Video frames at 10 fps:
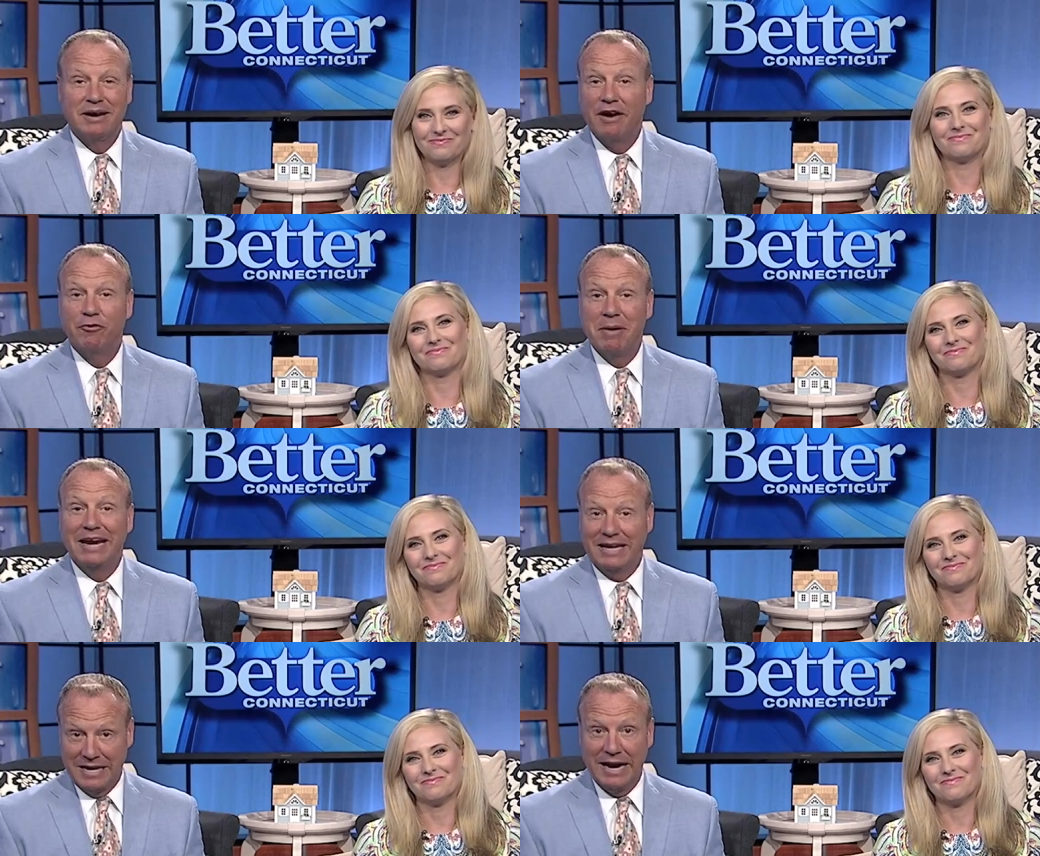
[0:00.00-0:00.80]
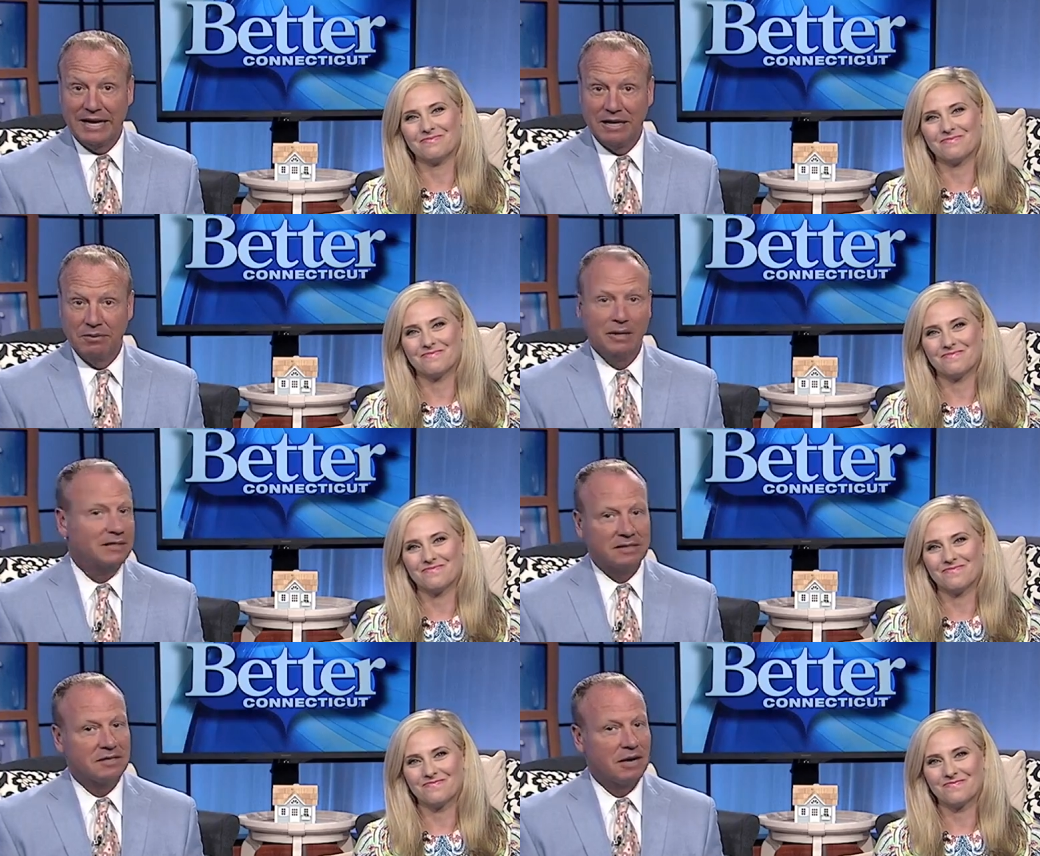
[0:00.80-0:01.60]
Speaker 1: now for Made in Connecticut.
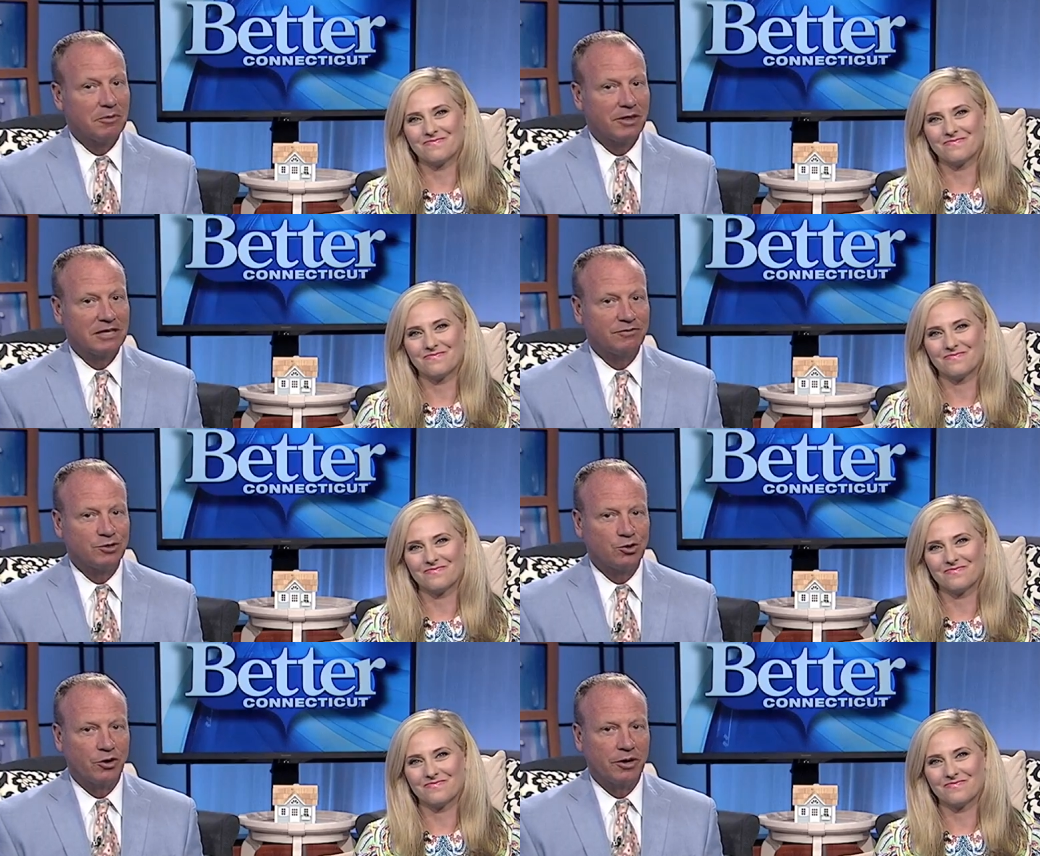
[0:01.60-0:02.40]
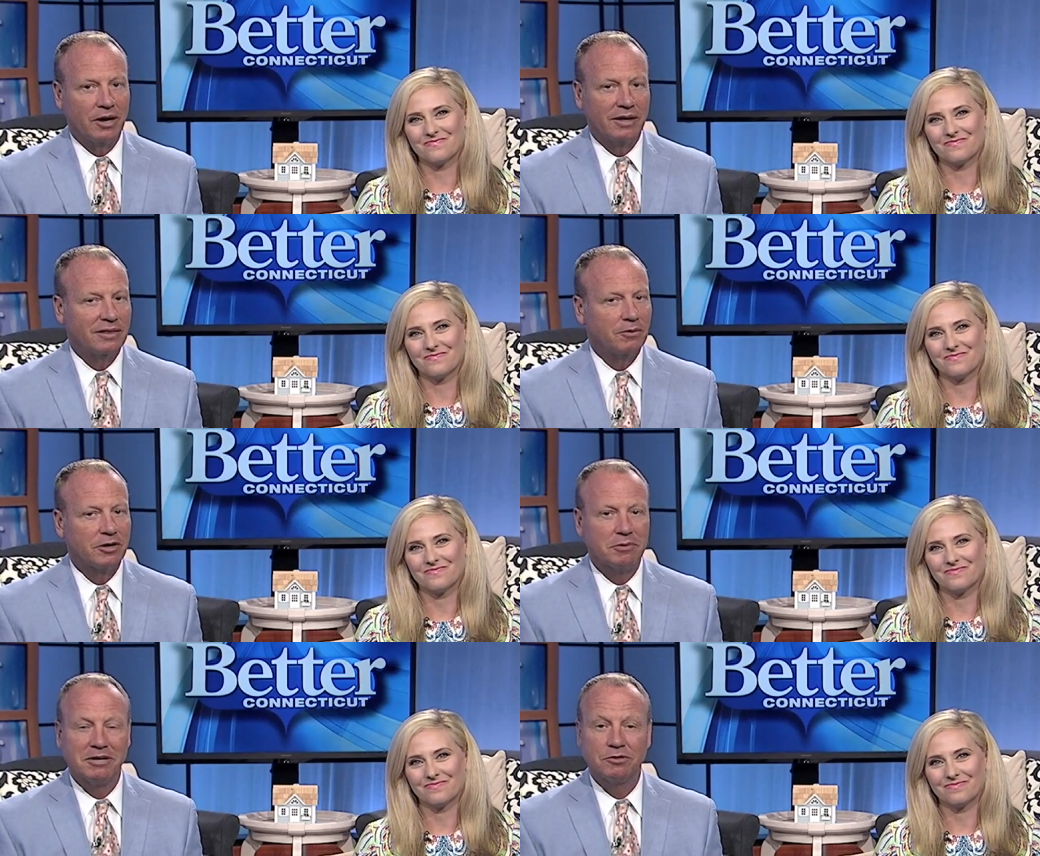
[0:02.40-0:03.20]
Well, it's the summer, that's for sure, and I think
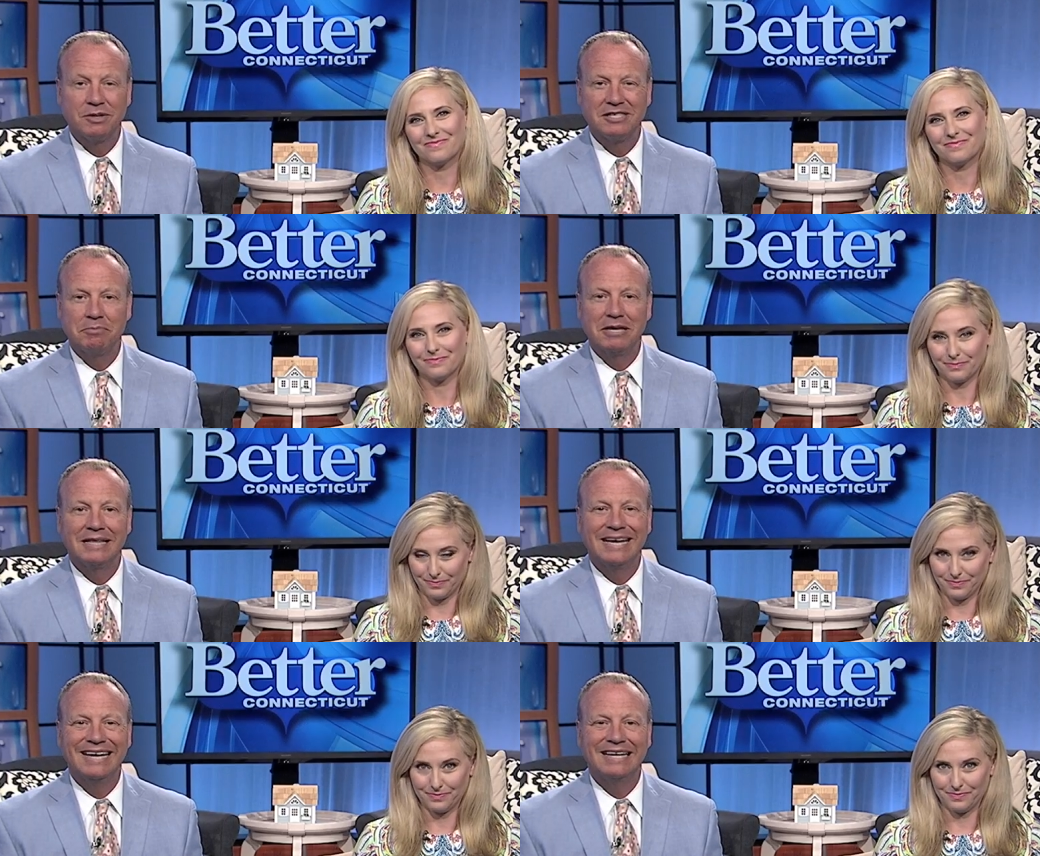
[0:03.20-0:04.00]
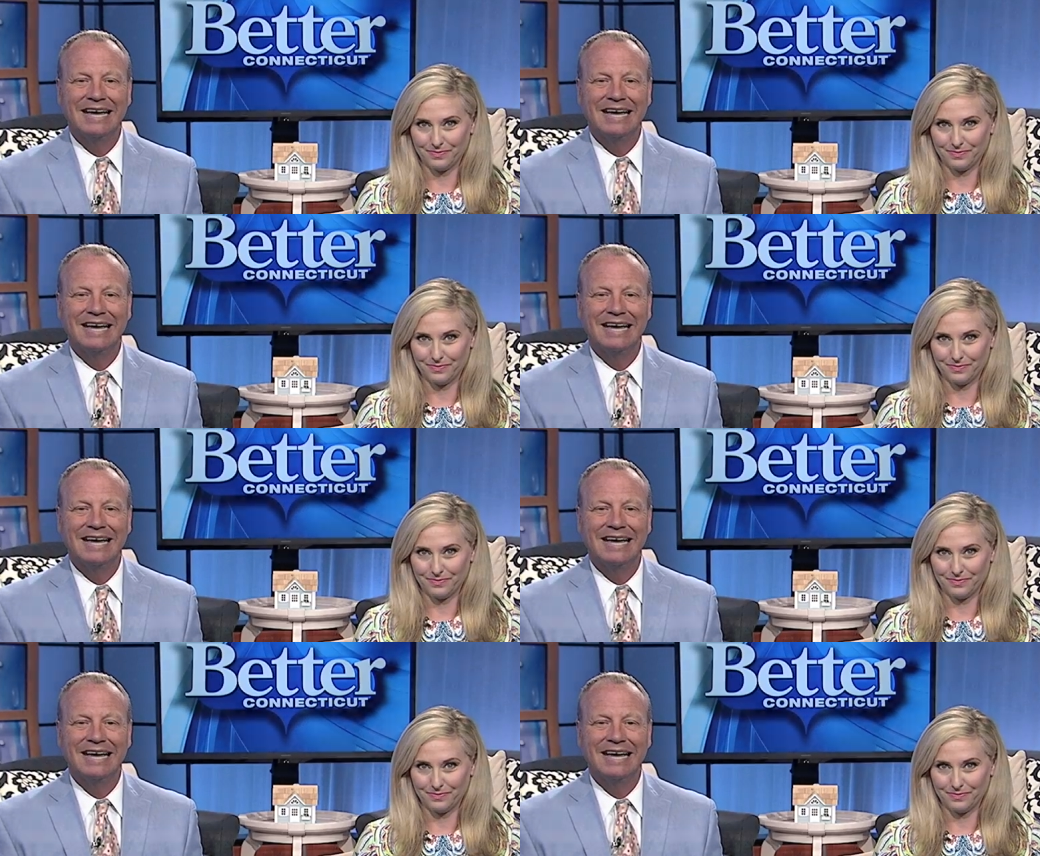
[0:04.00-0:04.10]
one of the best ways to beat the heat,